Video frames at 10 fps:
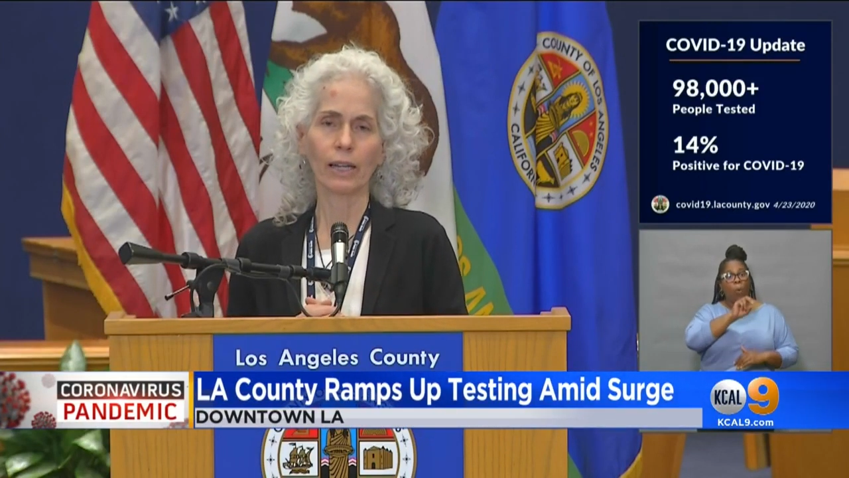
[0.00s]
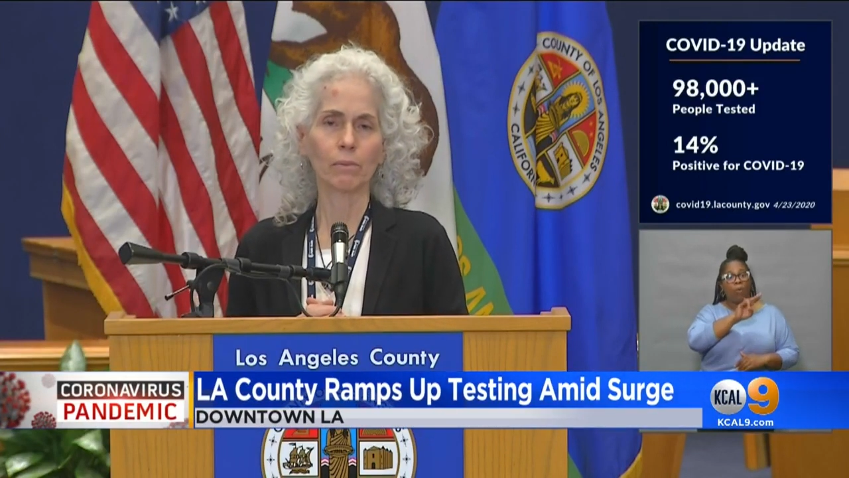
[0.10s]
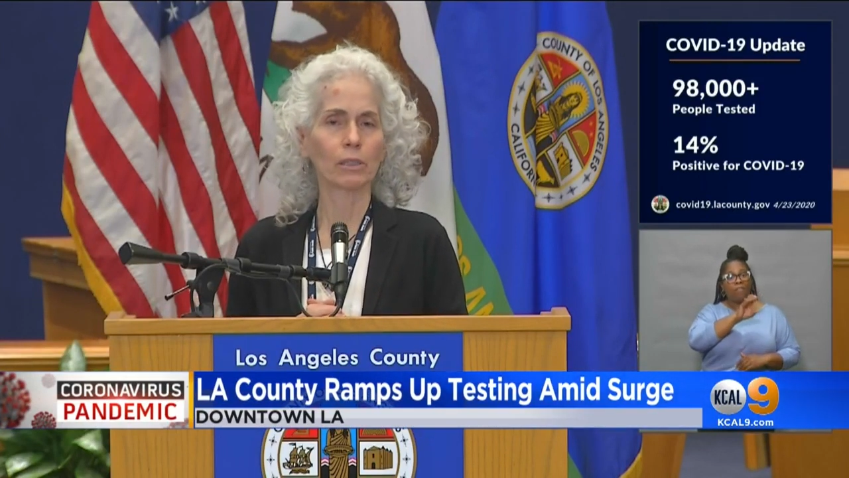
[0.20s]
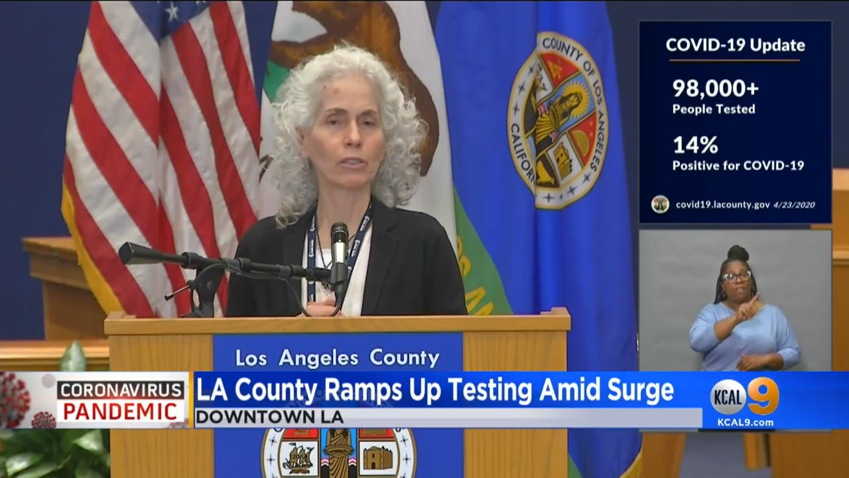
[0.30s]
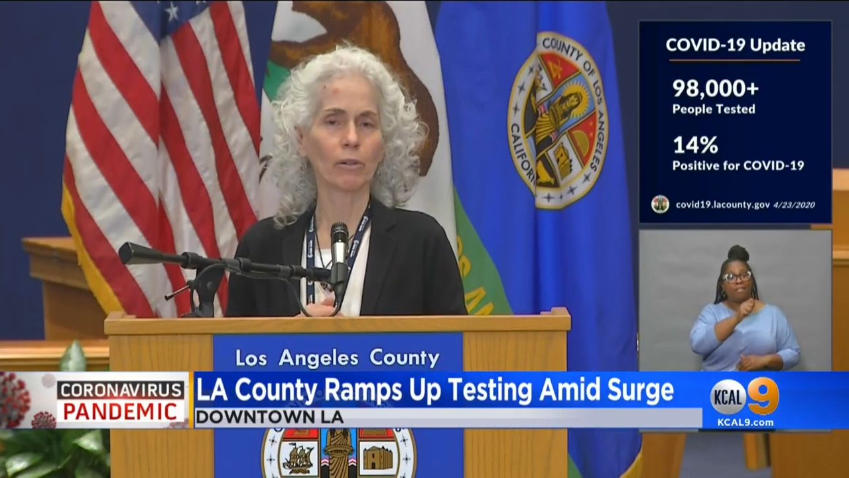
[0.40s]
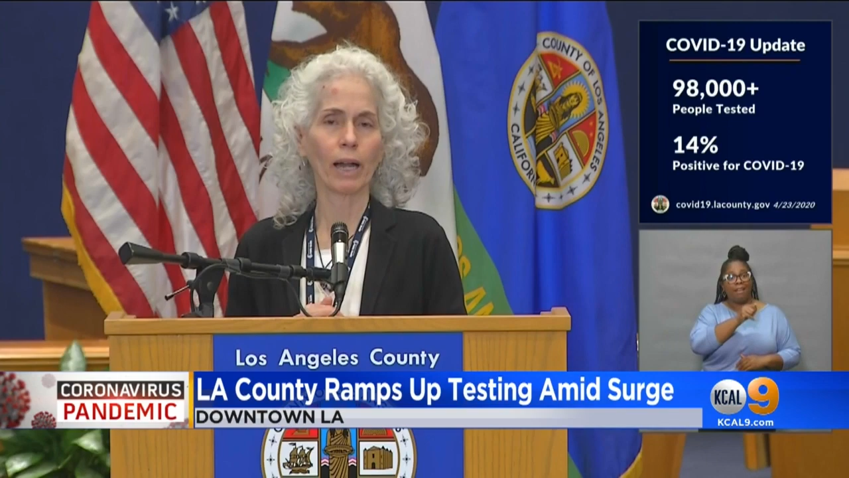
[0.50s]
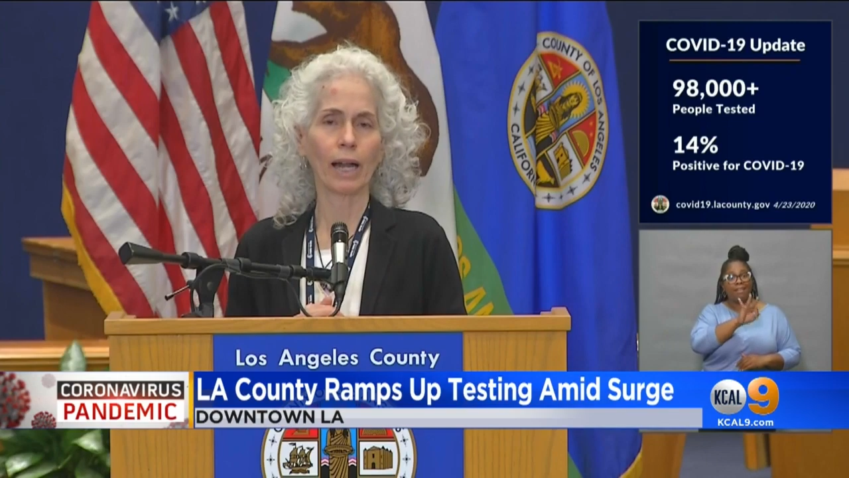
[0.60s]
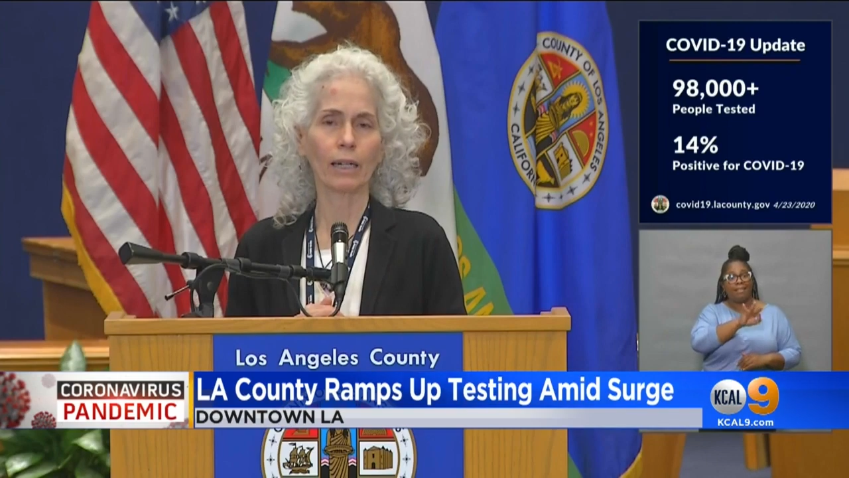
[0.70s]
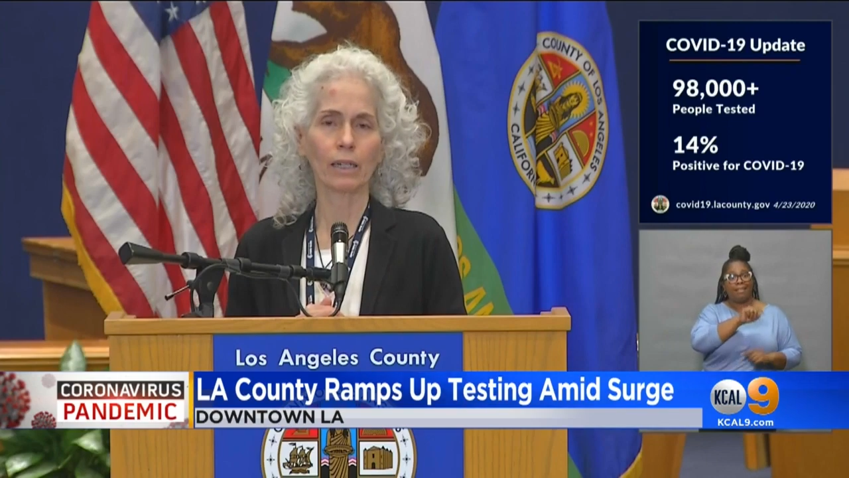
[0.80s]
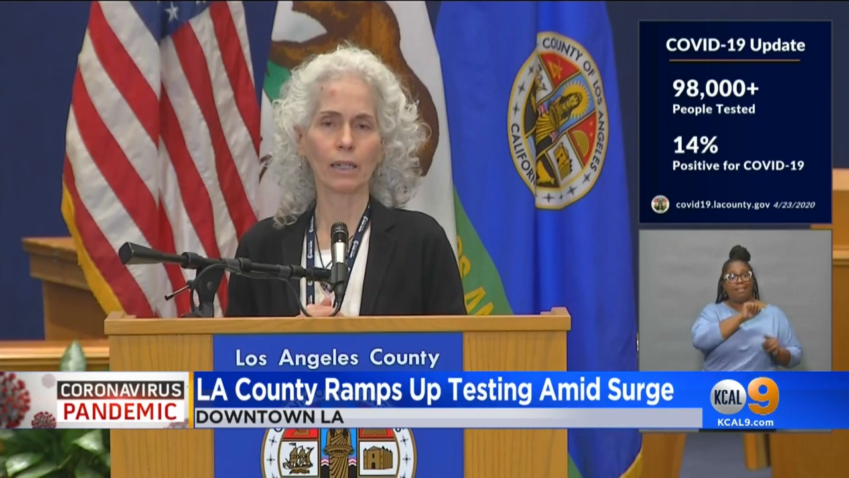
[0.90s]
that we
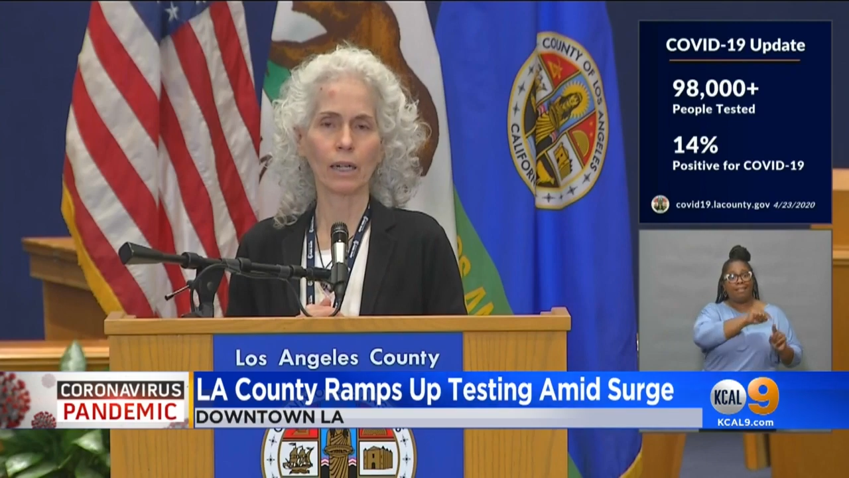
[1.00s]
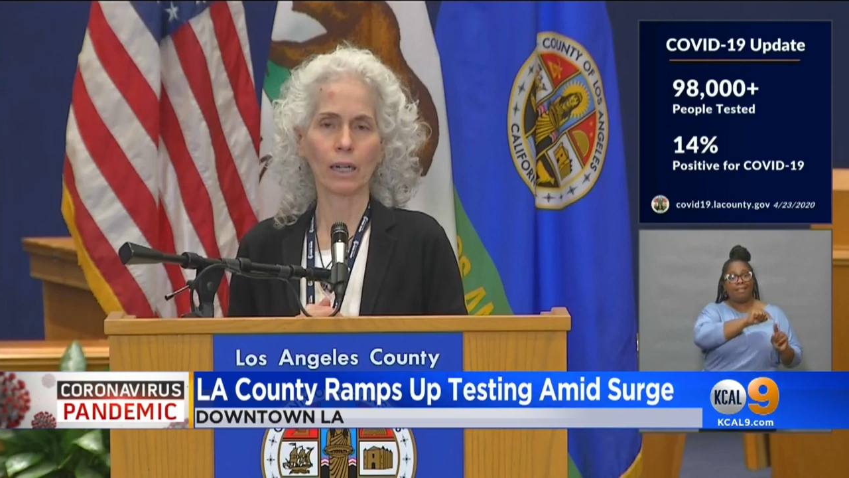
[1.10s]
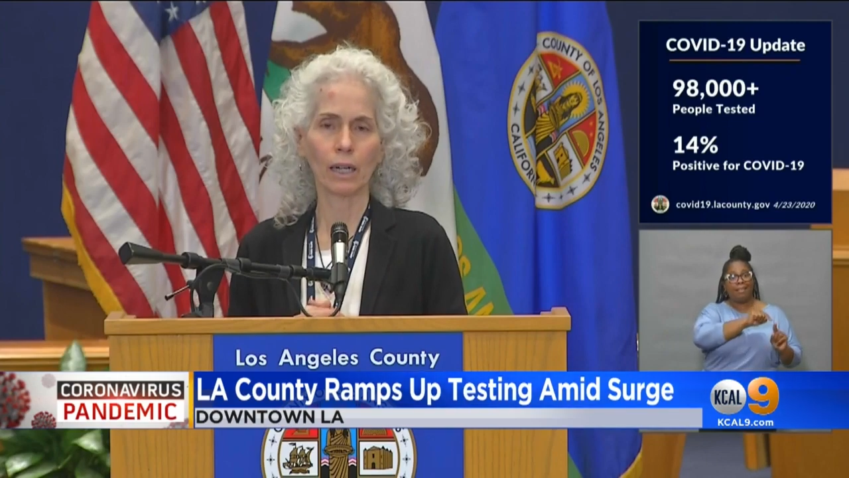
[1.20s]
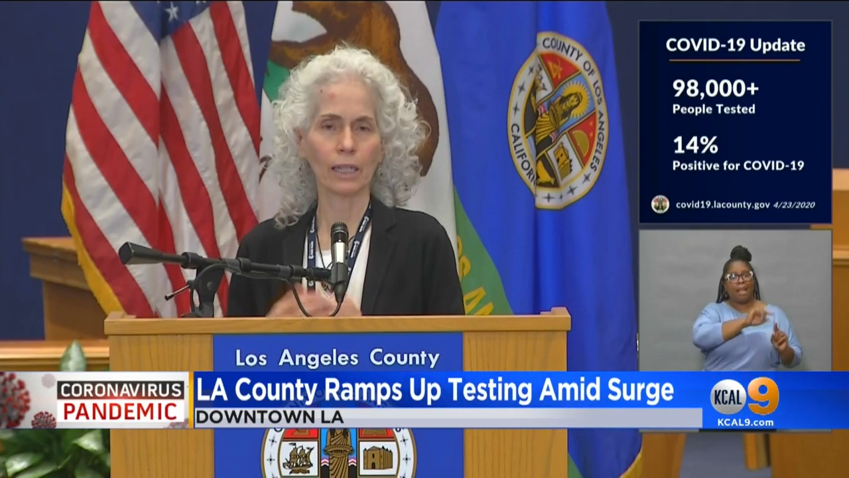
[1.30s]
track uh,